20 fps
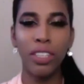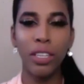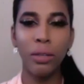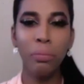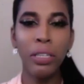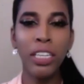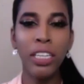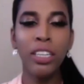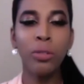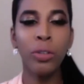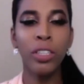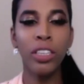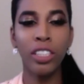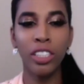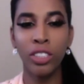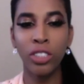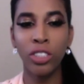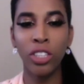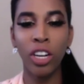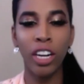being with
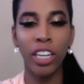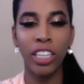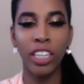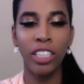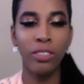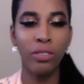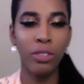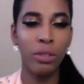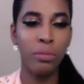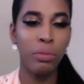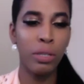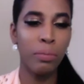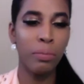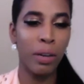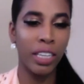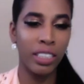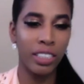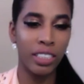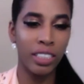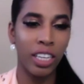a star, even me
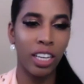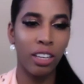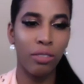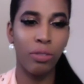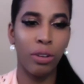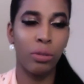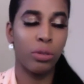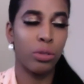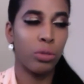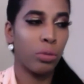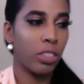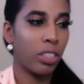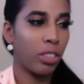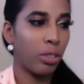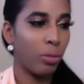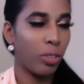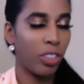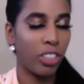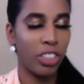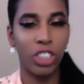myself, I was with the
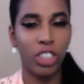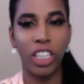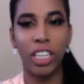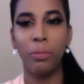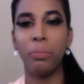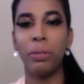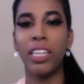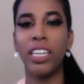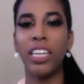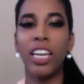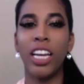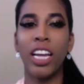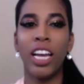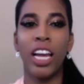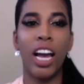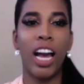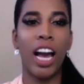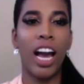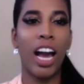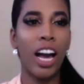world champion.
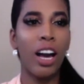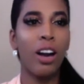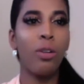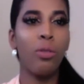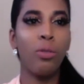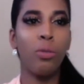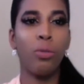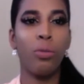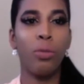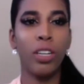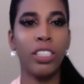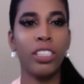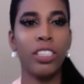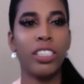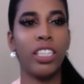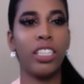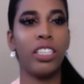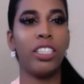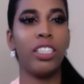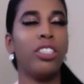How was
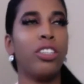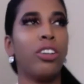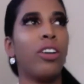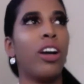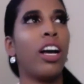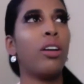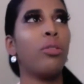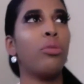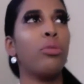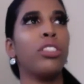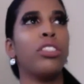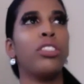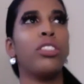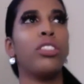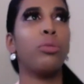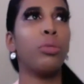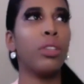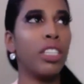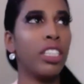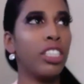it, how was the
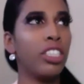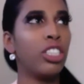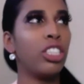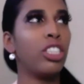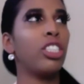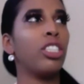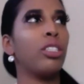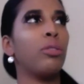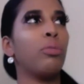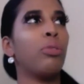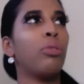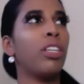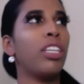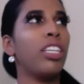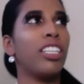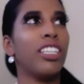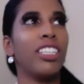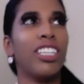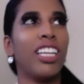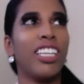relationship?
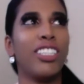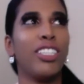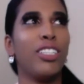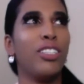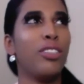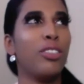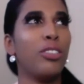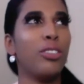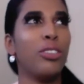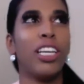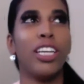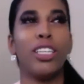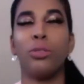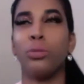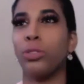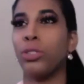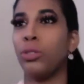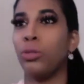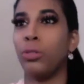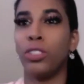You guys
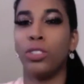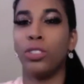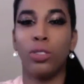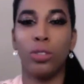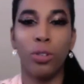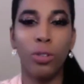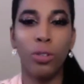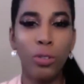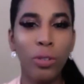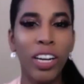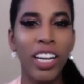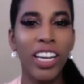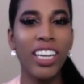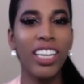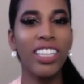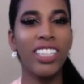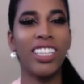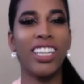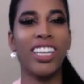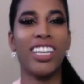were doing so
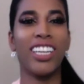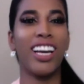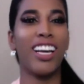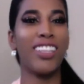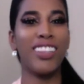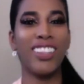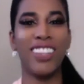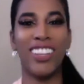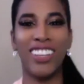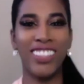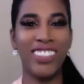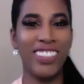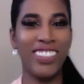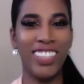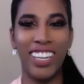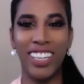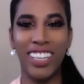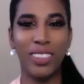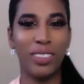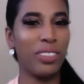great. I thought you
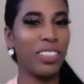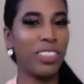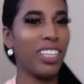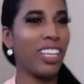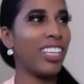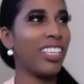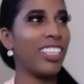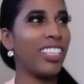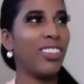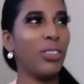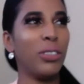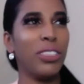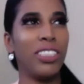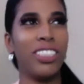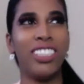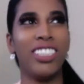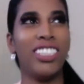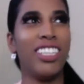guys were going